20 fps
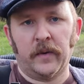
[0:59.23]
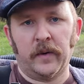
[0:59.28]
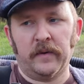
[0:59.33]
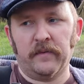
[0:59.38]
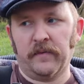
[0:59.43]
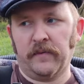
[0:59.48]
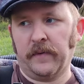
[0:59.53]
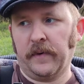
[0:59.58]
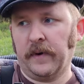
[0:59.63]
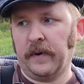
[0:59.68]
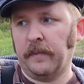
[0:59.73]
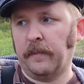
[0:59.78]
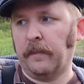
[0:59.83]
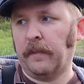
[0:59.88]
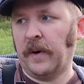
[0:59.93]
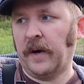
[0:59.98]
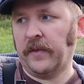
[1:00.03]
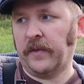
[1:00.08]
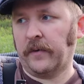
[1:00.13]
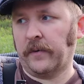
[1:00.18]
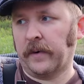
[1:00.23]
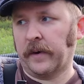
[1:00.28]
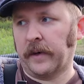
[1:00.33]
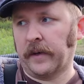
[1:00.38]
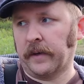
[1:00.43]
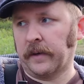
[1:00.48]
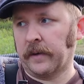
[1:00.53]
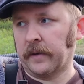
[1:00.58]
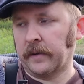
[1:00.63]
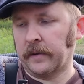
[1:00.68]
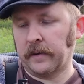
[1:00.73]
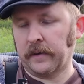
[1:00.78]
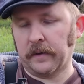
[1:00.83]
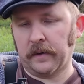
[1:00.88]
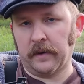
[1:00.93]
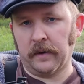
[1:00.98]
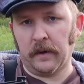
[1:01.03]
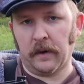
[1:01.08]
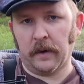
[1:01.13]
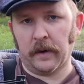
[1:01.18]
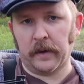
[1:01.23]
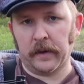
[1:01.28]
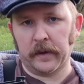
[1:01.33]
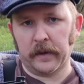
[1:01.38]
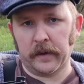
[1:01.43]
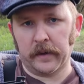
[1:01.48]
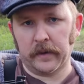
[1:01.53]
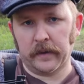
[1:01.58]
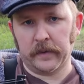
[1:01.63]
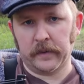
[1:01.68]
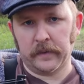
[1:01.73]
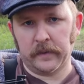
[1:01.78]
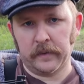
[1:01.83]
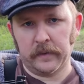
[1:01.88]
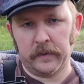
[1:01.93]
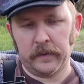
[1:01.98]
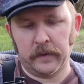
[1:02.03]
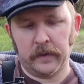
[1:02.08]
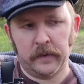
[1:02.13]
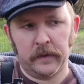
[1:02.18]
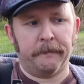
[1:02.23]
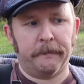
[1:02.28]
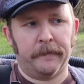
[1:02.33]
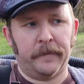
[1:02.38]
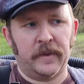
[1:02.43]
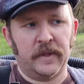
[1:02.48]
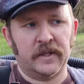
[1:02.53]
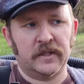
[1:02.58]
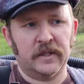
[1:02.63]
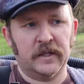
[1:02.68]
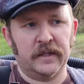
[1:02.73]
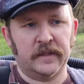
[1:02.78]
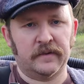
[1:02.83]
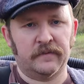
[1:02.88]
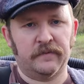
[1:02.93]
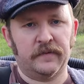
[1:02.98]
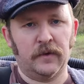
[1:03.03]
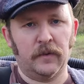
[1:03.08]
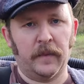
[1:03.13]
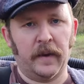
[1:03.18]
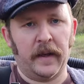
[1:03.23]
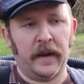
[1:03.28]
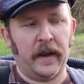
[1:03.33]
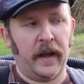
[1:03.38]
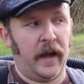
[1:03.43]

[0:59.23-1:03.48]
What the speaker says: We have a very mothering dog. She has a few bad